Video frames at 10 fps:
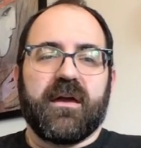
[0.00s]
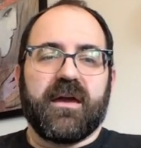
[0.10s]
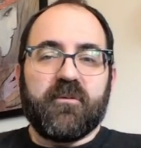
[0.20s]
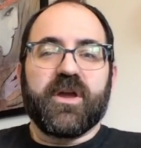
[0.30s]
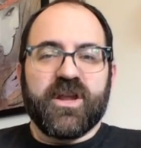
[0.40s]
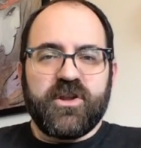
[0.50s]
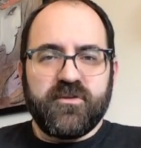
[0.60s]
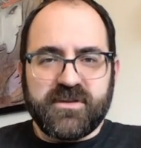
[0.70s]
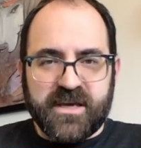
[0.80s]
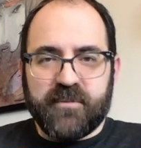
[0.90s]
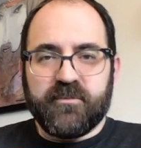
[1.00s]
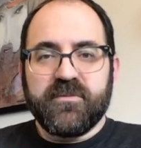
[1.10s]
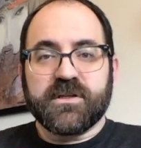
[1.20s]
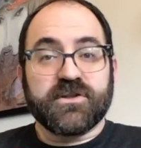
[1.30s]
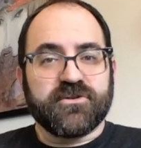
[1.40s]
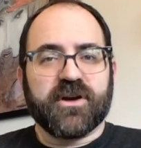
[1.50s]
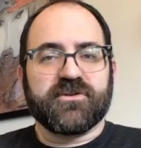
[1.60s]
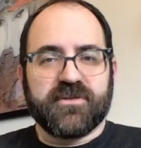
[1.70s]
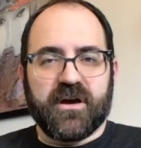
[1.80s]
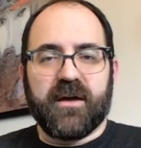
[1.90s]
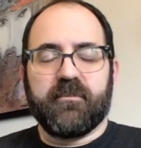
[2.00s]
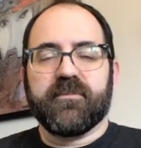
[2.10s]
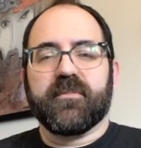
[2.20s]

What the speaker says: And we can use them to structure time.